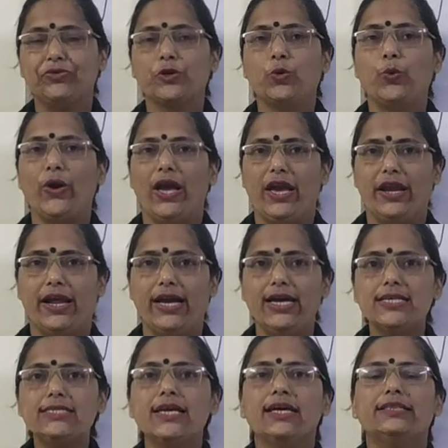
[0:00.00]

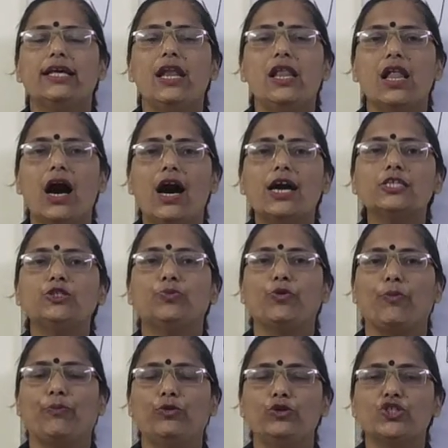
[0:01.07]
Whereas the large
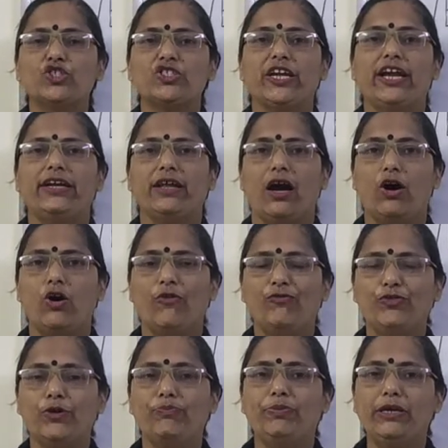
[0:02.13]
proportionate
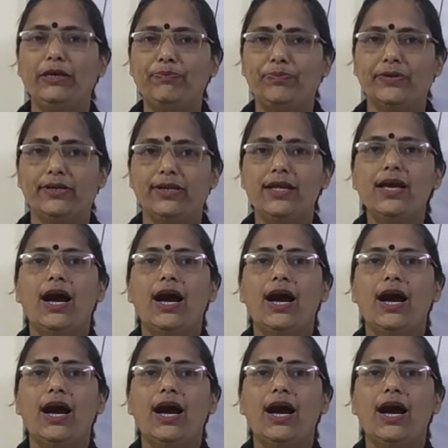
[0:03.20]
of the people